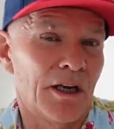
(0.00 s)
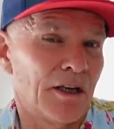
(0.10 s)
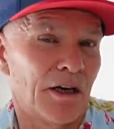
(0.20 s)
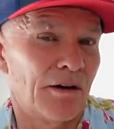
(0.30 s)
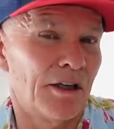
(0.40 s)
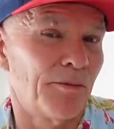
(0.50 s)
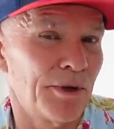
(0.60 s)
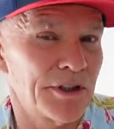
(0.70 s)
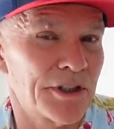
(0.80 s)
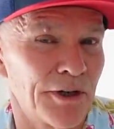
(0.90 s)
go a little
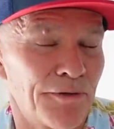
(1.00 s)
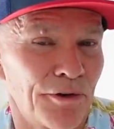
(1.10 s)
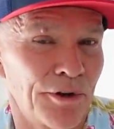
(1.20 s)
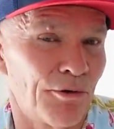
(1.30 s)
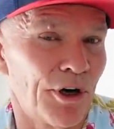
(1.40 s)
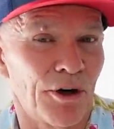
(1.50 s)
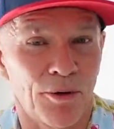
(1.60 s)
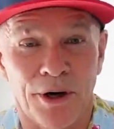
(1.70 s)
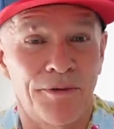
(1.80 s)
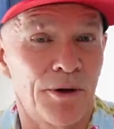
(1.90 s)
bit stiffer at the rear or
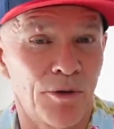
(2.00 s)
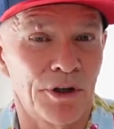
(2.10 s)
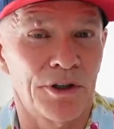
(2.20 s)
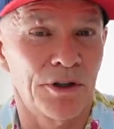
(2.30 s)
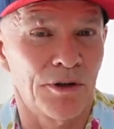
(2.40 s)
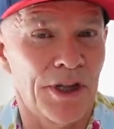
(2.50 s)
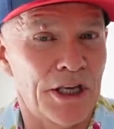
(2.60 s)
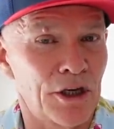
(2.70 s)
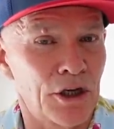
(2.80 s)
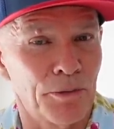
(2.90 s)
whatever they want to do. And they
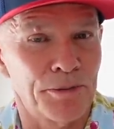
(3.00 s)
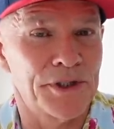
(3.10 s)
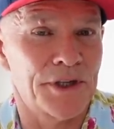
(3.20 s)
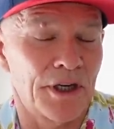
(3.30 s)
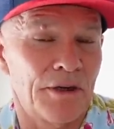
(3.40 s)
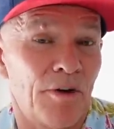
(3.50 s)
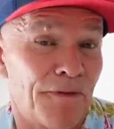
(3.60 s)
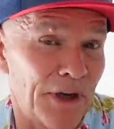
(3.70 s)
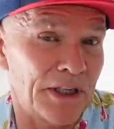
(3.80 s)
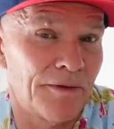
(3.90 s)
can compensate
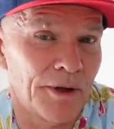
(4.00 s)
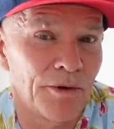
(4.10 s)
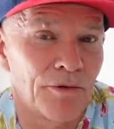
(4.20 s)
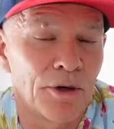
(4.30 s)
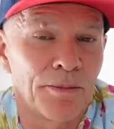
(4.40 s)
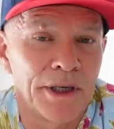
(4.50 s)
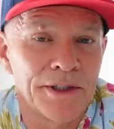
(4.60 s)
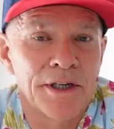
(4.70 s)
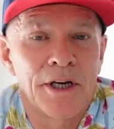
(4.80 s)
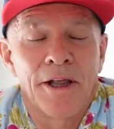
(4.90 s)
effectively with roll
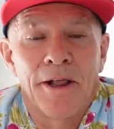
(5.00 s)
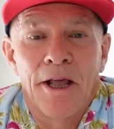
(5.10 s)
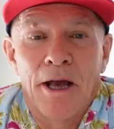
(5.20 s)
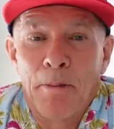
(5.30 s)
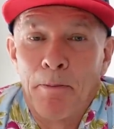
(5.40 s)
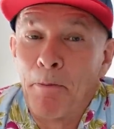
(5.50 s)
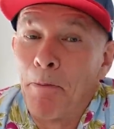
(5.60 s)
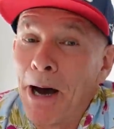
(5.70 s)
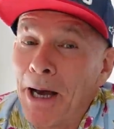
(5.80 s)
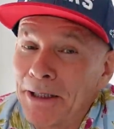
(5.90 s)
bars.
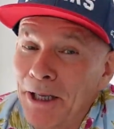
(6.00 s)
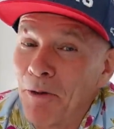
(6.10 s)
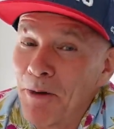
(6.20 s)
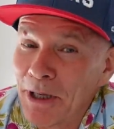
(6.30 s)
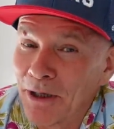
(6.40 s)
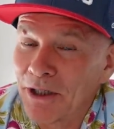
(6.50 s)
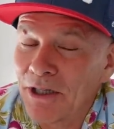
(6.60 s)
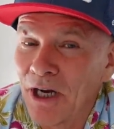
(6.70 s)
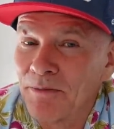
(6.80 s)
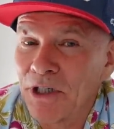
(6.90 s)
But there won't be a lot of
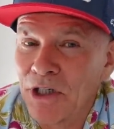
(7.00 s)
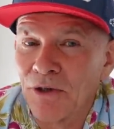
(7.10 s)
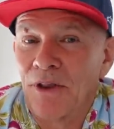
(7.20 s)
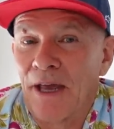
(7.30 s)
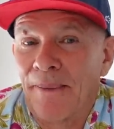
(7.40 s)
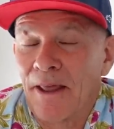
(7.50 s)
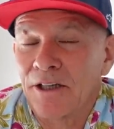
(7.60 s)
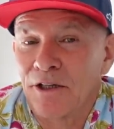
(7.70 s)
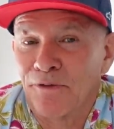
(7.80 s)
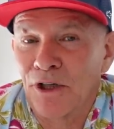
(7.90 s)
time to do that.
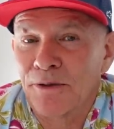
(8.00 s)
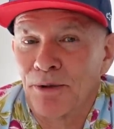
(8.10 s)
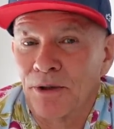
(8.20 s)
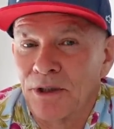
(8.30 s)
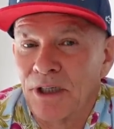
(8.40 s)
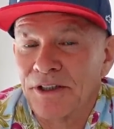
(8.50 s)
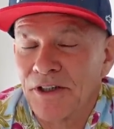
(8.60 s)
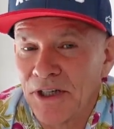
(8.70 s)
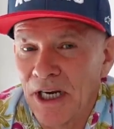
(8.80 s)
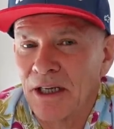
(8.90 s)
That's the first point. And
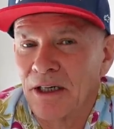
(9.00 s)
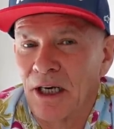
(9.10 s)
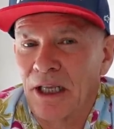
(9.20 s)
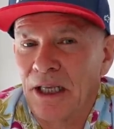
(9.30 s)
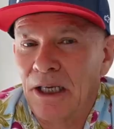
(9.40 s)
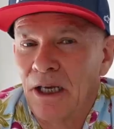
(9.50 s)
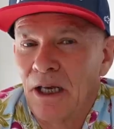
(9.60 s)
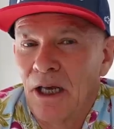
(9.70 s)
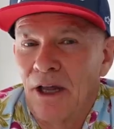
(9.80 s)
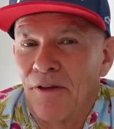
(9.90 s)
secondly,
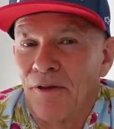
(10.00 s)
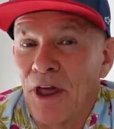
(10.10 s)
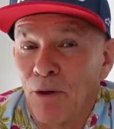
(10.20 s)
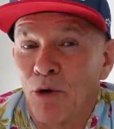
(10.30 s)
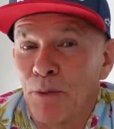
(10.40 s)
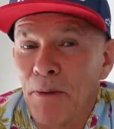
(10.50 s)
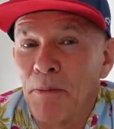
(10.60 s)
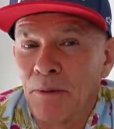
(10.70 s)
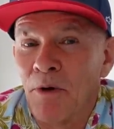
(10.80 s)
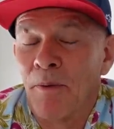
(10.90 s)
there will be a
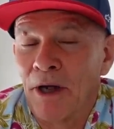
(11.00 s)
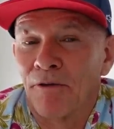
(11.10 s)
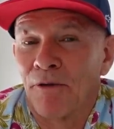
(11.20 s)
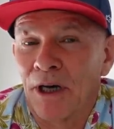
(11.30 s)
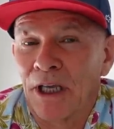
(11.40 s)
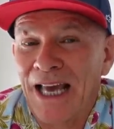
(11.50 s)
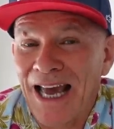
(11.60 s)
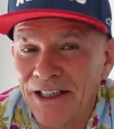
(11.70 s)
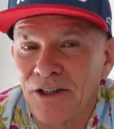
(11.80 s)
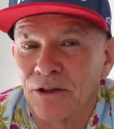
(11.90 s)
minimum amount of running
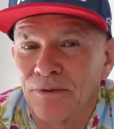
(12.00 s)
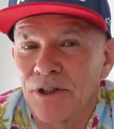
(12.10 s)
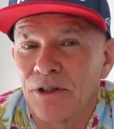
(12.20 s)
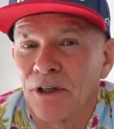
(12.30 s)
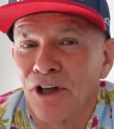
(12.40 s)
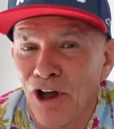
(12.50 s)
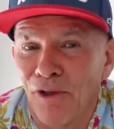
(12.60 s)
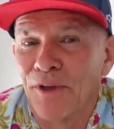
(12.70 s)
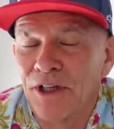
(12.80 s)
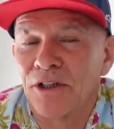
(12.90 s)
at Silverstone
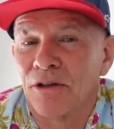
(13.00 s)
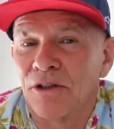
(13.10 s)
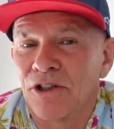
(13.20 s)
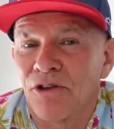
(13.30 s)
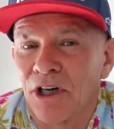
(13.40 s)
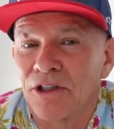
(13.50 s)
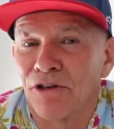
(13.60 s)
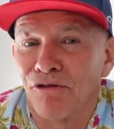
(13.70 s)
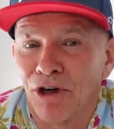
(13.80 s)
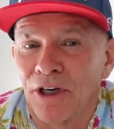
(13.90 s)
on this new
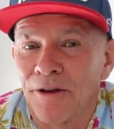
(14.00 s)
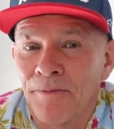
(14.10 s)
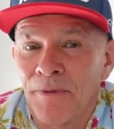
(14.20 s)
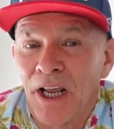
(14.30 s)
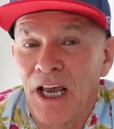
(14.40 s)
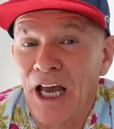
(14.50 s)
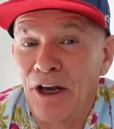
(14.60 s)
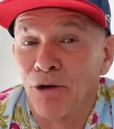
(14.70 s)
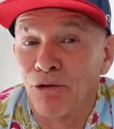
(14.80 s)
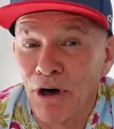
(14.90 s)
construction rear.
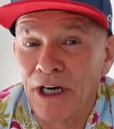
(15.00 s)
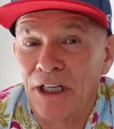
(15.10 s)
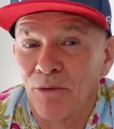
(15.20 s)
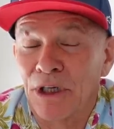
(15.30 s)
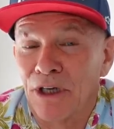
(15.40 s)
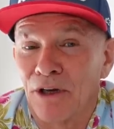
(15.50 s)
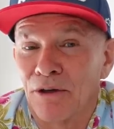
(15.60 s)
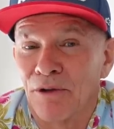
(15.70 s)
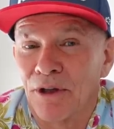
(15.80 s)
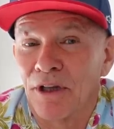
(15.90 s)
And already we
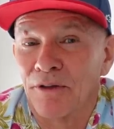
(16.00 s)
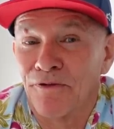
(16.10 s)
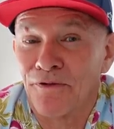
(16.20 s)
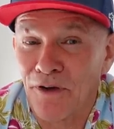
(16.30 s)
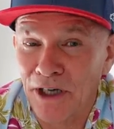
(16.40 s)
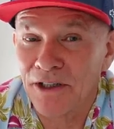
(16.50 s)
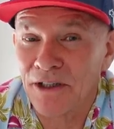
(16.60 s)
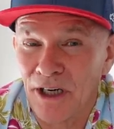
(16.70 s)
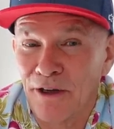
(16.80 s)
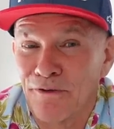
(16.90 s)
know that the front,
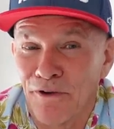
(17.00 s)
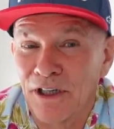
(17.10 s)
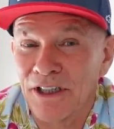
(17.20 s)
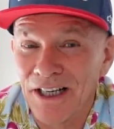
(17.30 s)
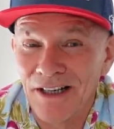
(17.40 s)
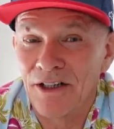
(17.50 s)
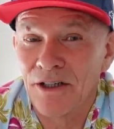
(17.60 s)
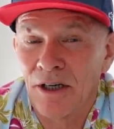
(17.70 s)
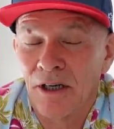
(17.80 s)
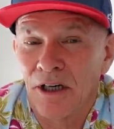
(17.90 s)
the left front,
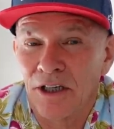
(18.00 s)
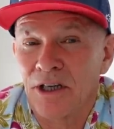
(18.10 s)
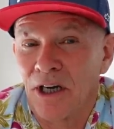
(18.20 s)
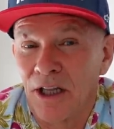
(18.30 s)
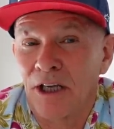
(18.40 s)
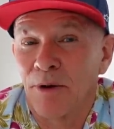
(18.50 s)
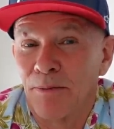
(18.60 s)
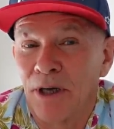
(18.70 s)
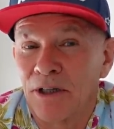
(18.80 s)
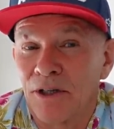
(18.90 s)
is a tyre that can be
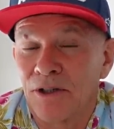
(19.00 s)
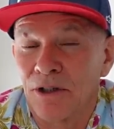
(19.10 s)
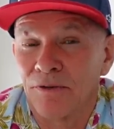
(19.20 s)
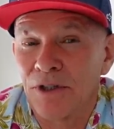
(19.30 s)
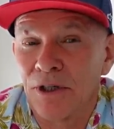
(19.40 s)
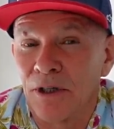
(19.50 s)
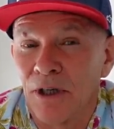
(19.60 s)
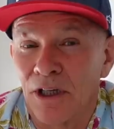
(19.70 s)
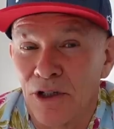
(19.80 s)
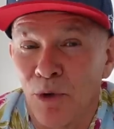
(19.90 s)
punished at Silverstone
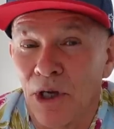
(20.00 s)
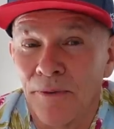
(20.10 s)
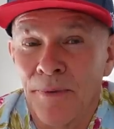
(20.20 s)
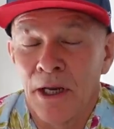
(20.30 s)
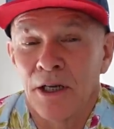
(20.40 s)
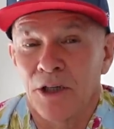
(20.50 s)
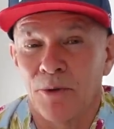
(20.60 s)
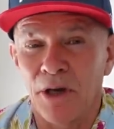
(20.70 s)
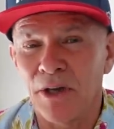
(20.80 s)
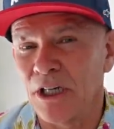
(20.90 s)
as well. So we're
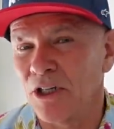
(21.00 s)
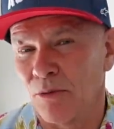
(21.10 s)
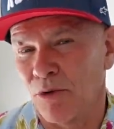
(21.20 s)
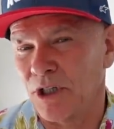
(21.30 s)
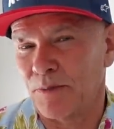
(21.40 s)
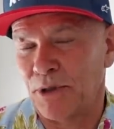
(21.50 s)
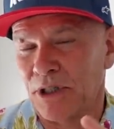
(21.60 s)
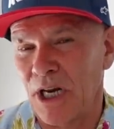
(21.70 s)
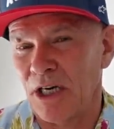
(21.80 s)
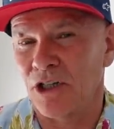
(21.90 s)
going into what is
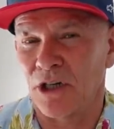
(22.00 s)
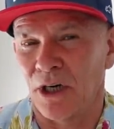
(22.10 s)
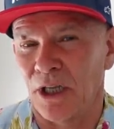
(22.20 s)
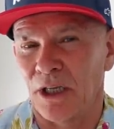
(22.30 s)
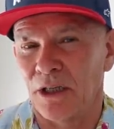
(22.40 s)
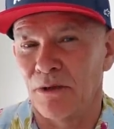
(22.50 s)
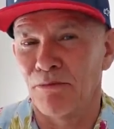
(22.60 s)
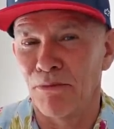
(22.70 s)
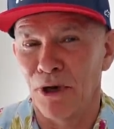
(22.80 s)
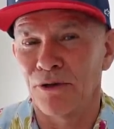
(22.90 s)
potentially the
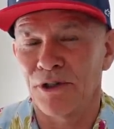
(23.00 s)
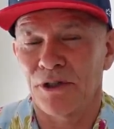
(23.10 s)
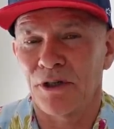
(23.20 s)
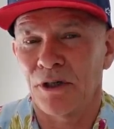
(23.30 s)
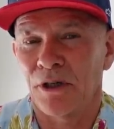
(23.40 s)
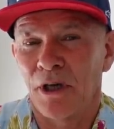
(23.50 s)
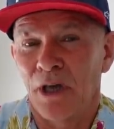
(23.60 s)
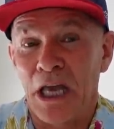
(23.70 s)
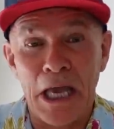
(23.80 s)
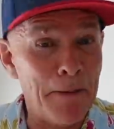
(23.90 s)
most
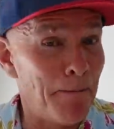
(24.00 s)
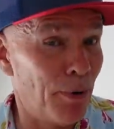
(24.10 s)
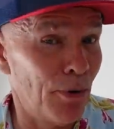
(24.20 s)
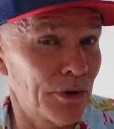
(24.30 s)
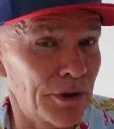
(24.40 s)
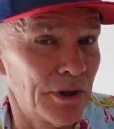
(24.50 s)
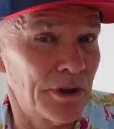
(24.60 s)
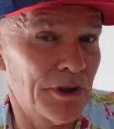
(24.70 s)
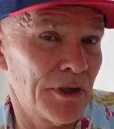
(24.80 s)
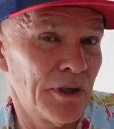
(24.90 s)

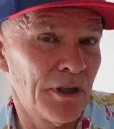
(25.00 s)
important